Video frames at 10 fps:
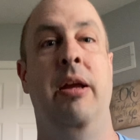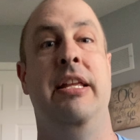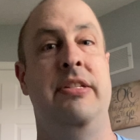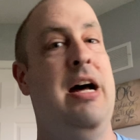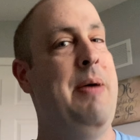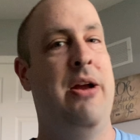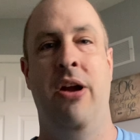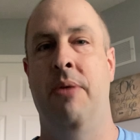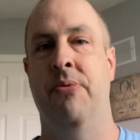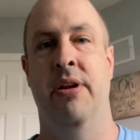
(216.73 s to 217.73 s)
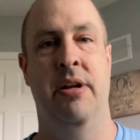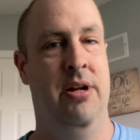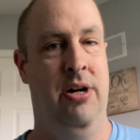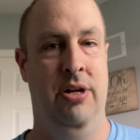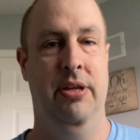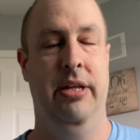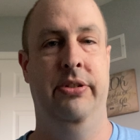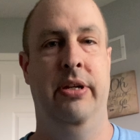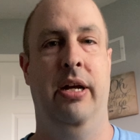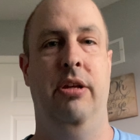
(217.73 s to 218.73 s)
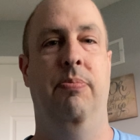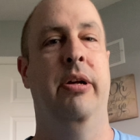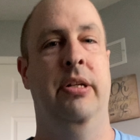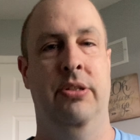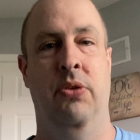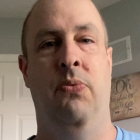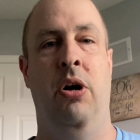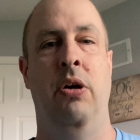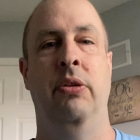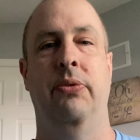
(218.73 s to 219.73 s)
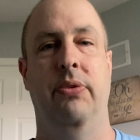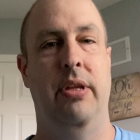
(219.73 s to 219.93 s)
It's not battery operated at all. It's you plug it into the wall,